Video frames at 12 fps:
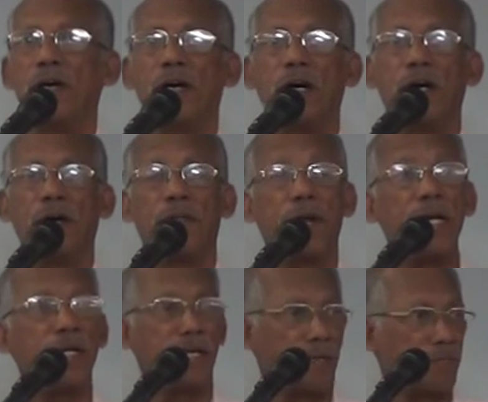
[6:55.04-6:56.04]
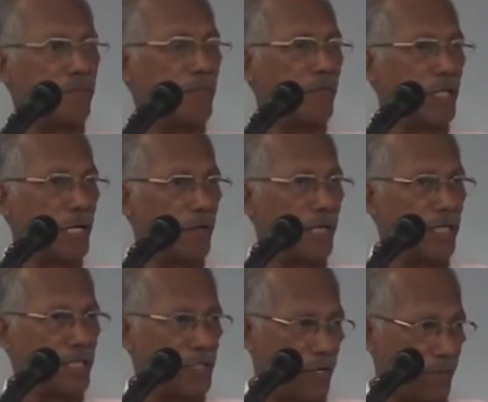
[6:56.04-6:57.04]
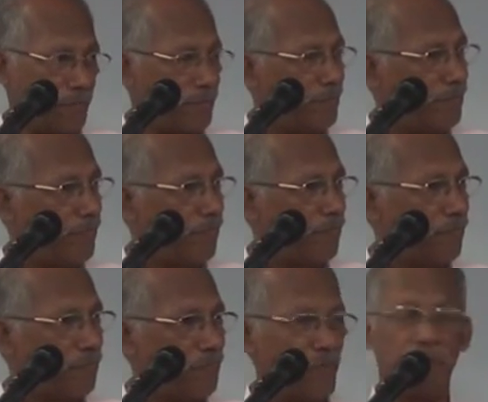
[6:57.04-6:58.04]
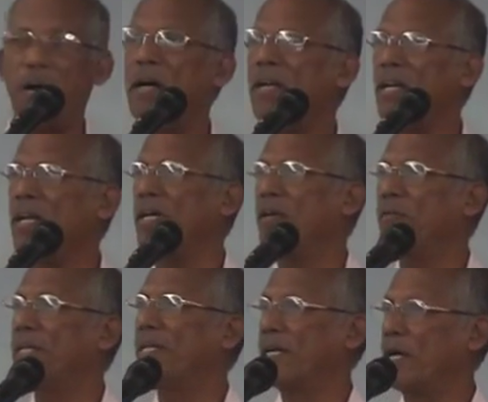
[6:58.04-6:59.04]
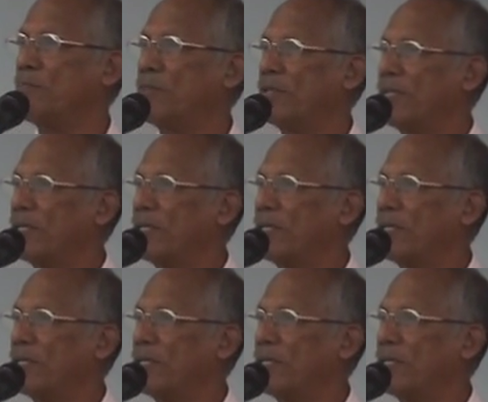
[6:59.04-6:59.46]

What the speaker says: running without any stop. Finally, when they come to